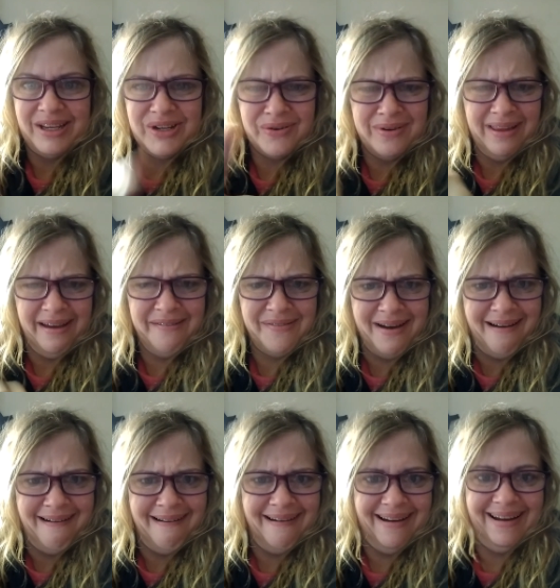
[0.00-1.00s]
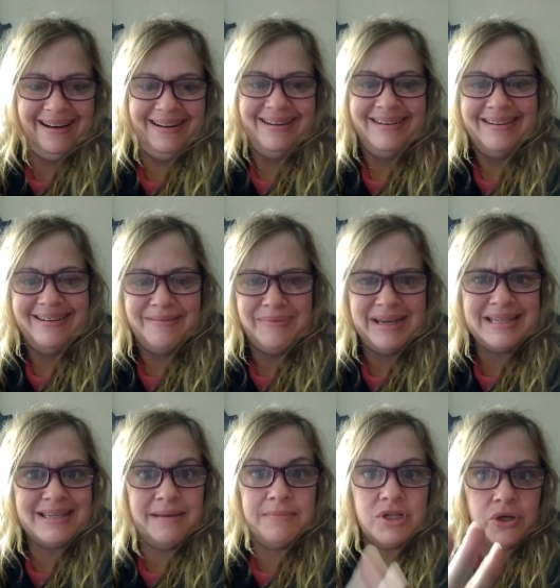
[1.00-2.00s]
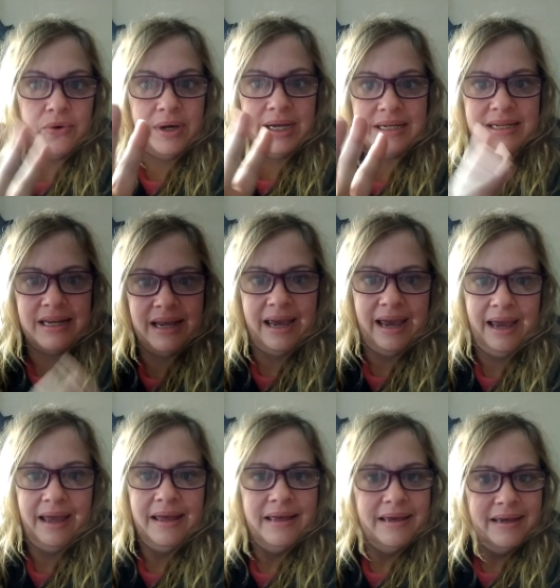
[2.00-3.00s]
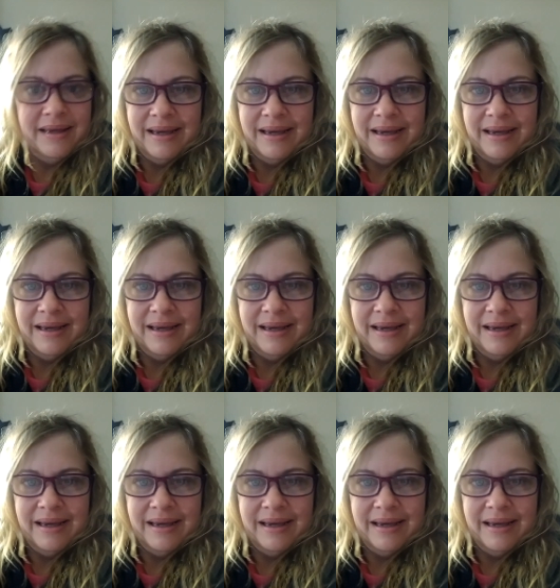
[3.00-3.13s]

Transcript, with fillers: Get your love on. Be some joy today.